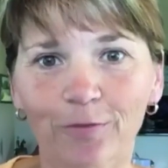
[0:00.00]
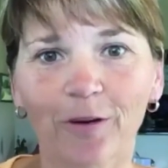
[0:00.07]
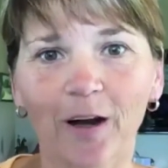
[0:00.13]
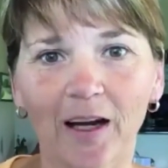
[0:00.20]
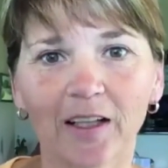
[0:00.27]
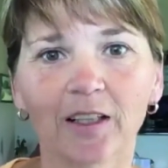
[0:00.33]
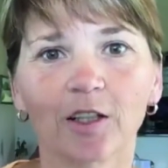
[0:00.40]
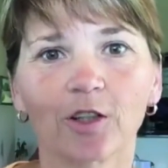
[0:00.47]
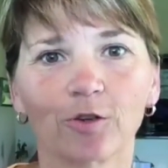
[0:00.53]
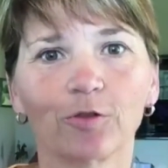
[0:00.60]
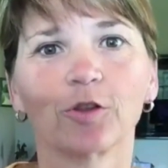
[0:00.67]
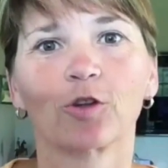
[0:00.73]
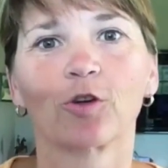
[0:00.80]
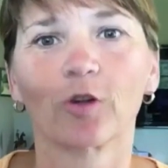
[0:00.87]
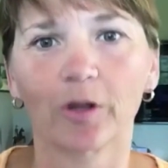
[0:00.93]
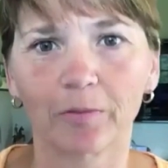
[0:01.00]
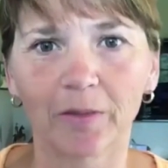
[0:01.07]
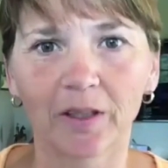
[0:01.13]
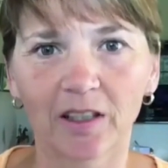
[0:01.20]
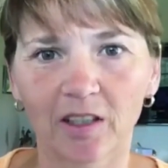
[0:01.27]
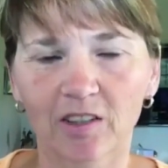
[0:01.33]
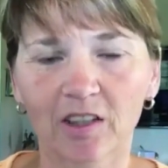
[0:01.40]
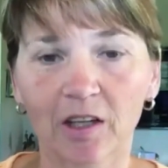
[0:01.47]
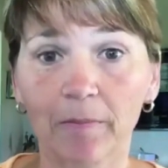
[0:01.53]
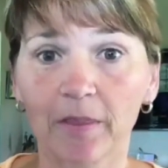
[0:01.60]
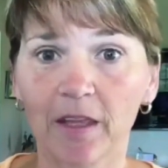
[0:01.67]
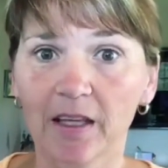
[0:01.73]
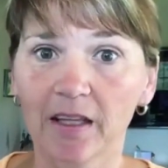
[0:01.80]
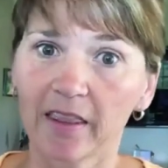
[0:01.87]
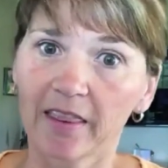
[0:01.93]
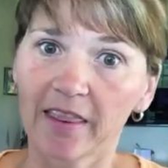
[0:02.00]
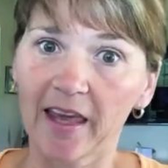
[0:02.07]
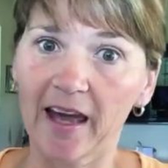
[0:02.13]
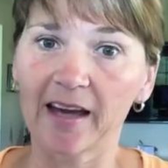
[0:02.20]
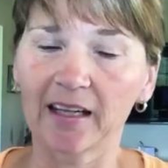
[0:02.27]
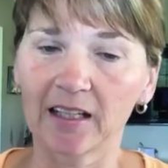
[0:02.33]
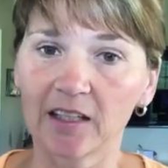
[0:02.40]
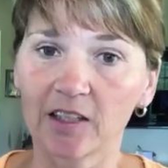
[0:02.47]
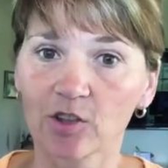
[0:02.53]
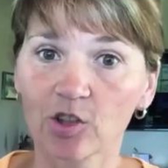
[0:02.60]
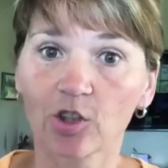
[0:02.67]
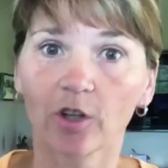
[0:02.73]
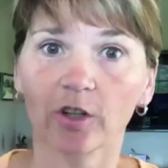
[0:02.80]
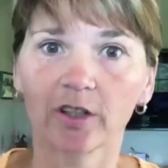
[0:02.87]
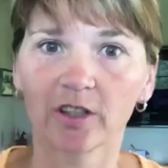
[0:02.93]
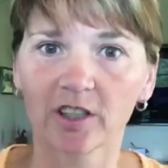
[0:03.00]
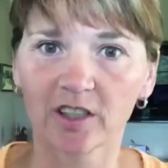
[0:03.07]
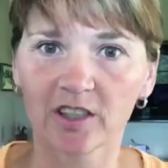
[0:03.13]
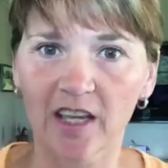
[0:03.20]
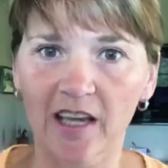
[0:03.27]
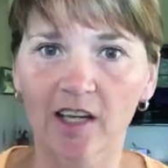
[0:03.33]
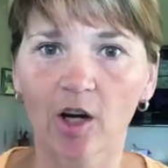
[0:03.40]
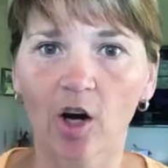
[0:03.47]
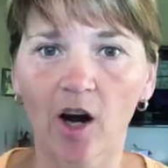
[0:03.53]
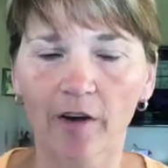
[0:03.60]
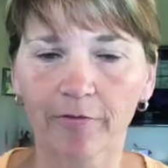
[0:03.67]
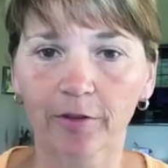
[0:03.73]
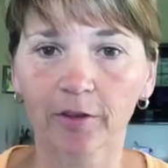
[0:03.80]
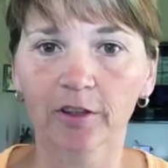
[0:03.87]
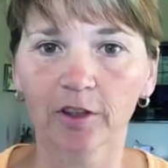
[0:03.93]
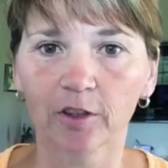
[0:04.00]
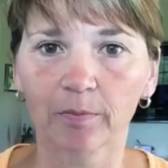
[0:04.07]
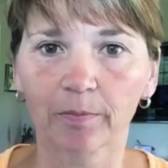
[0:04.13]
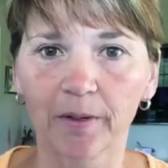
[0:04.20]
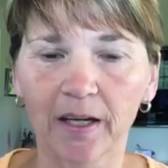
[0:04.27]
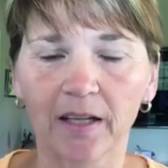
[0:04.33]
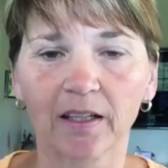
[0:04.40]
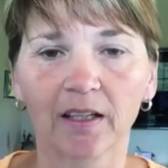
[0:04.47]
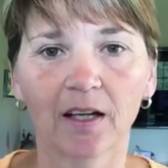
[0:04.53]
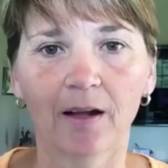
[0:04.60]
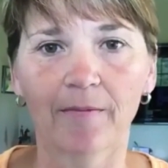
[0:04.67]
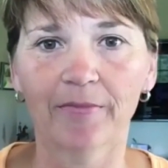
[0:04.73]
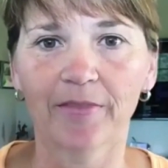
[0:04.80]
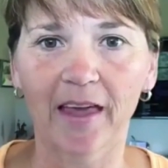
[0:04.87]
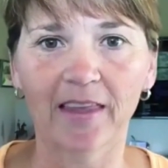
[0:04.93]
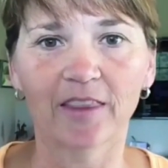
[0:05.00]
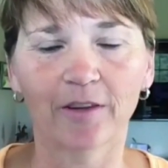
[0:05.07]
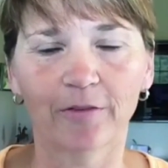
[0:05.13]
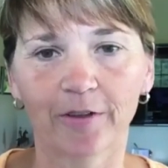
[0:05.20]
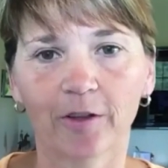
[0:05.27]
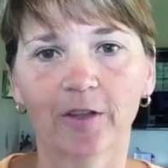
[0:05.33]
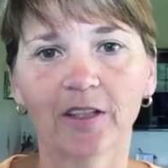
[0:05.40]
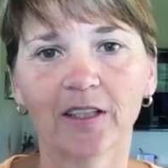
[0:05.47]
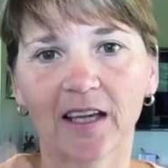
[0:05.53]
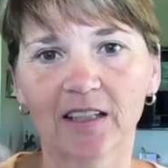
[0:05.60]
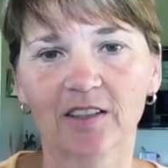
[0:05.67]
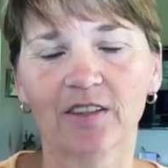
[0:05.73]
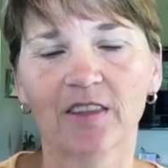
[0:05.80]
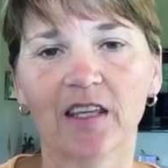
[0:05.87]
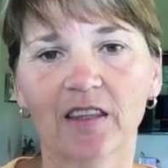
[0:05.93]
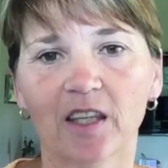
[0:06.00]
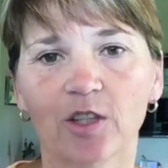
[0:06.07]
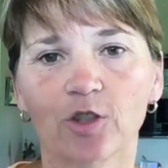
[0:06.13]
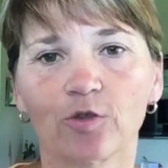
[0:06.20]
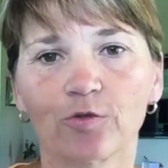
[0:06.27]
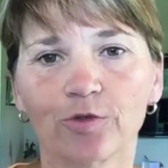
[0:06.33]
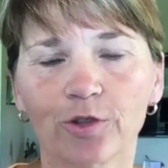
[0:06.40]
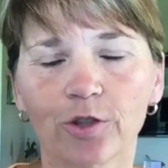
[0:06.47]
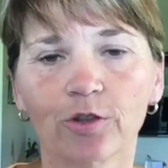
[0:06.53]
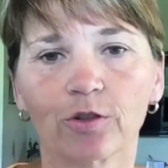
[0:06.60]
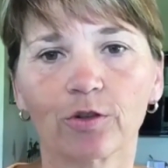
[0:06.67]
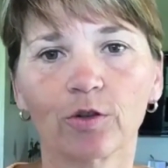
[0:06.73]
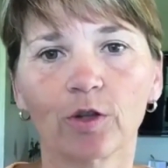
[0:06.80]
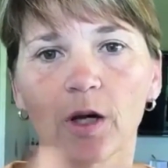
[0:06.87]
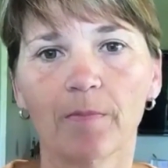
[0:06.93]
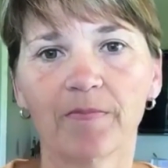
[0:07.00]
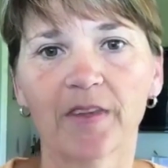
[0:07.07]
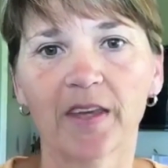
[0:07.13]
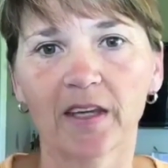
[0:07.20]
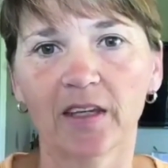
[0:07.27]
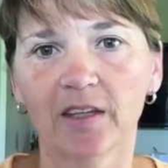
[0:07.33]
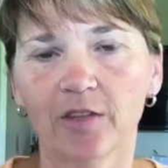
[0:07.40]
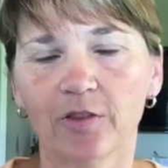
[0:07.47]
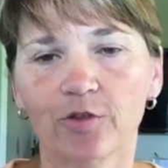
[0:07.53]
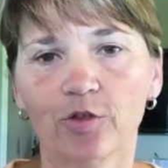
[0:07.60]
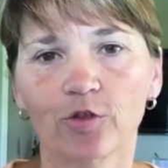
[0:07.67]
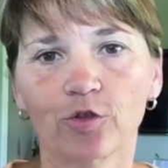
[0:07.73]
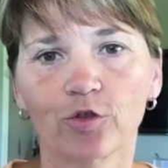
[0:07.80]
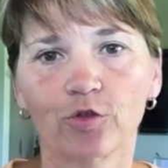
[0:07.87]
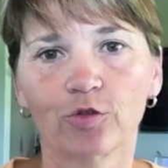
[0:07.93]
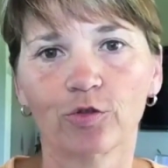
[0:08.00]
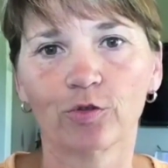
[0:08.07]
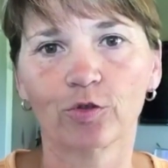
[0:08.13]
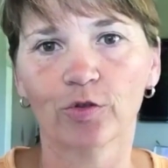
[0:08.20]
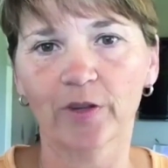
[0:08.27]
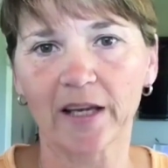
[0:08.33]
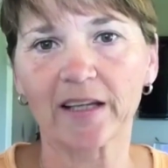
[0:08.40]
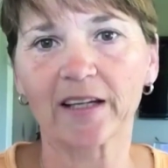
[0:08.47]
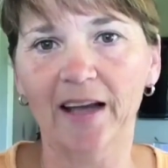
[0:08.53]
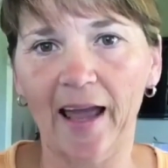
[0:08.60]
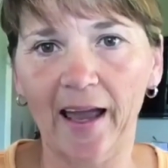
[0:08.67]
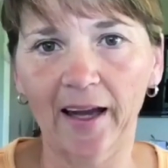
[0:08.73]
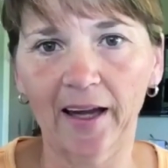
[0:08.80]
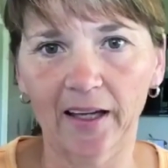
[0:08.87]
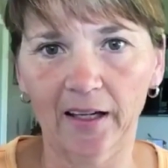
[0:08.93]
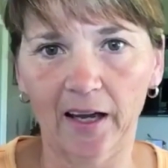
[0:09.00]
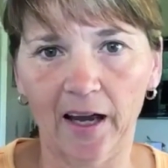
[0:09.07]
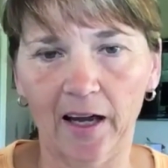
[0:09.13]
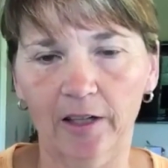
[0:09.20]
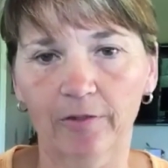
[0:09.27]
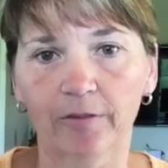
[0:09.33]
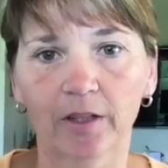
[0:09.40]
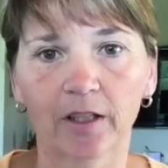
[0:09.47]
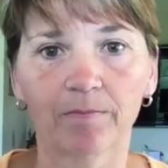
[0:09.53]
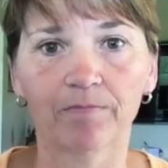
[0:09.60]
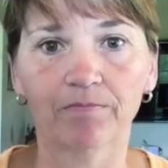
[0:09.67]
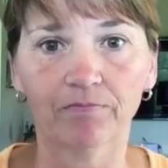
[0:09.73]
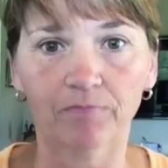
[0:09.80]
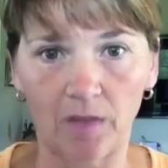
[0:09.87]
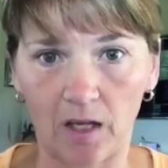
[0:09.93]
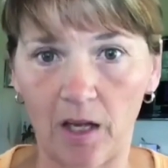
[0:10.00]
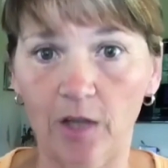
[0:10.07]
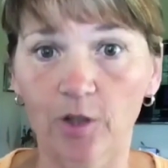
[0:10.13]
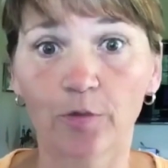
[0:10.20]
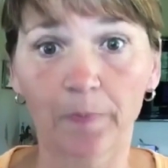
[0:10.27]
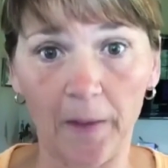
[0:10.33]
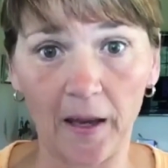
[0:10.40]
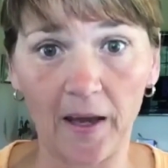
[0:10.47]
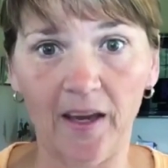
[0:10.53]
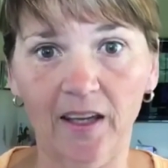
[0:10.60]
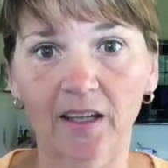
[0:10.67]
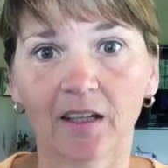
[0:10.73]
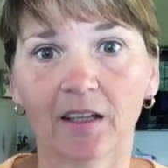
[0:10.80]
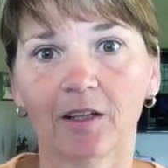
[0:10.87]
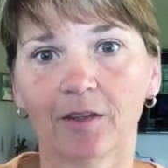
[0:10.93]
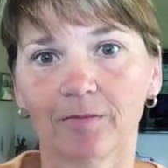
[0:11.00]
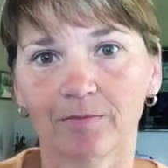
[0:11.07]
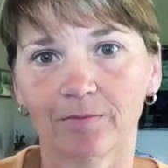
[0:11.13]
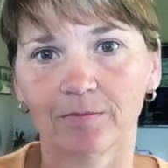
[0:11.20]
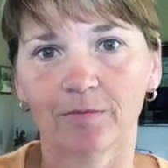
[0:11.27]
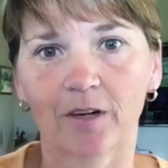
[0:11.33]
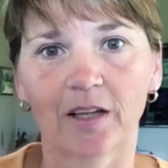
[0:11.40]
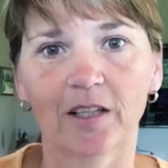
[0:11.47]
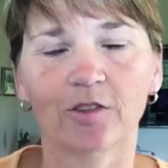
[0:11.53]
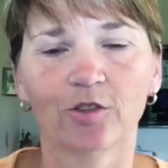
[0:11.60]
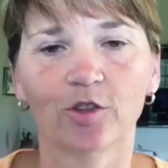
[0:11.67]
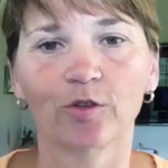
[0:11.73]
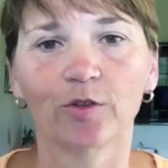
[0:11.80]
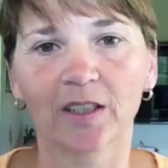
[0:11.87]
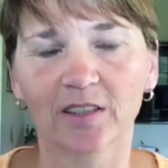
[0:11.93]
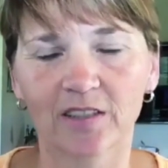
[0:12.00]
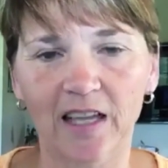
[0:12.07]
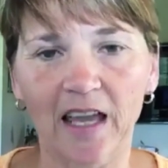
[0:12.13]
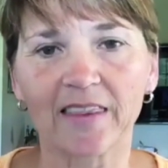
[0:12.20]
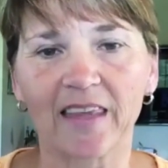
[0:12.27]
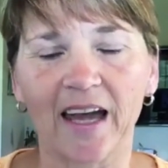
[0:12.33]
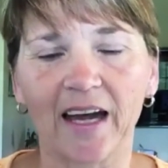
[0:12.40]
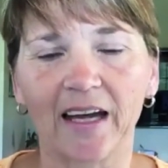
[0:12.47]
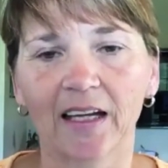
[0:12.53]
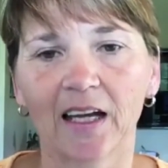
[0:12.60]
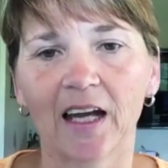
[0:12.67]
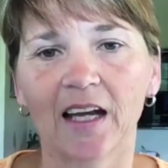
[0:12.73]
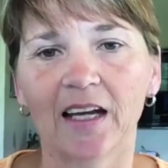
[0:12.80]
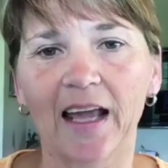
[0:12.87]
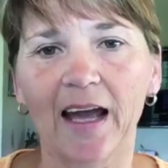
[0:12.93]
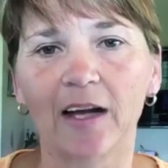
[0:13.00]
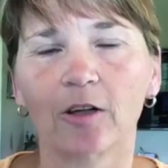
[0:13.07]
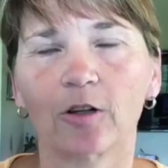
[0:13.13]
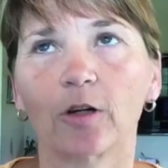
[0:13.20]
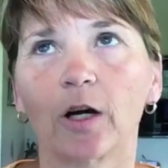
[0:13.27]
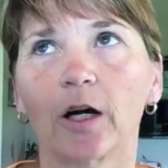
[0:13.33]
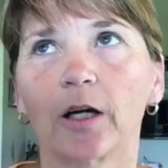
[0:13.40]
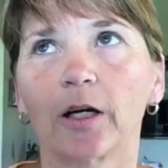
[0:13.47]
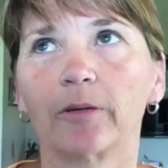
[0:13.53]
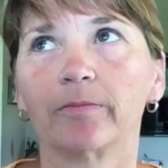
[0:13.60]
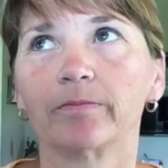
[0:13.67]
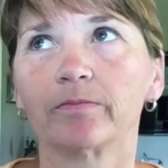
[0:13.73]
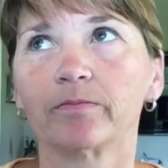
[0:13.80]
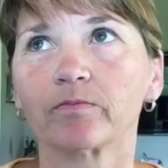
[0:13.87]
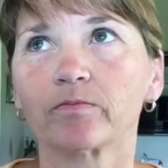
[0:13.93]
find a unicorn, meaning something that is starting to take off a little bit, then the very next thing that you do is you create an ad out of it and you pay, right, to extend that. Now,